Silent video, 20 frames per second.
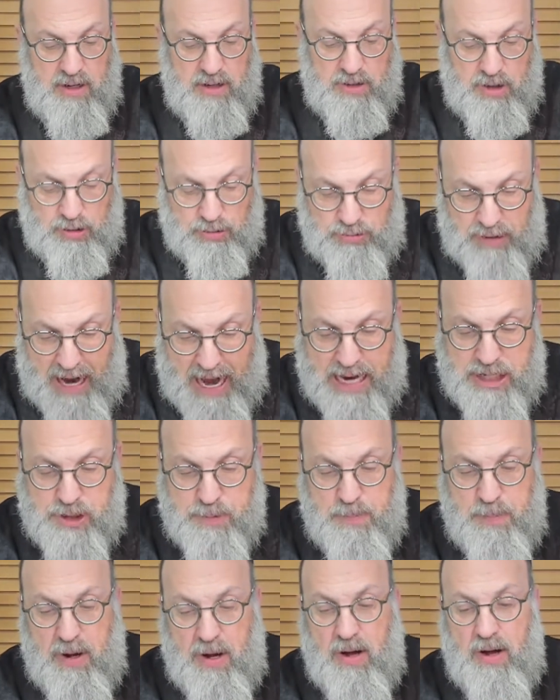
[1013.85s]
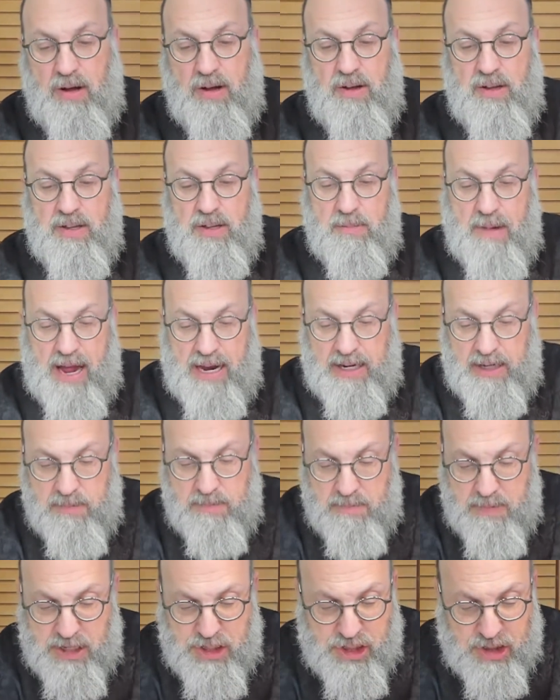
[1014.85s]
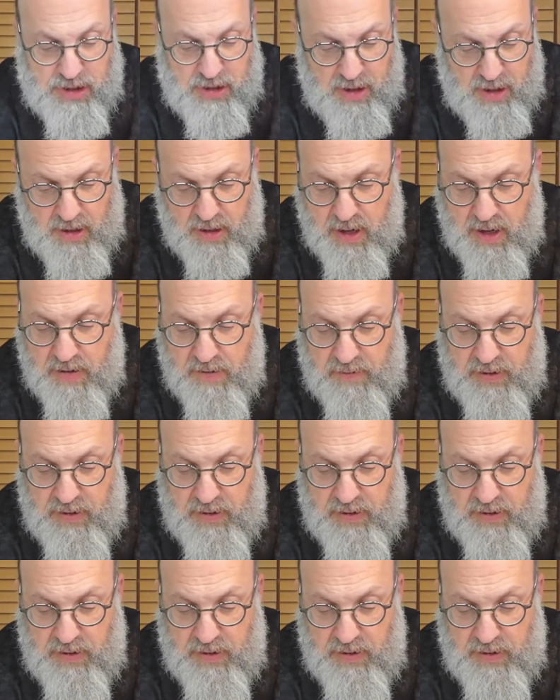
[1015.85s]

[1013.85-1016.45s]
the Rashba, the Magid Mishnah,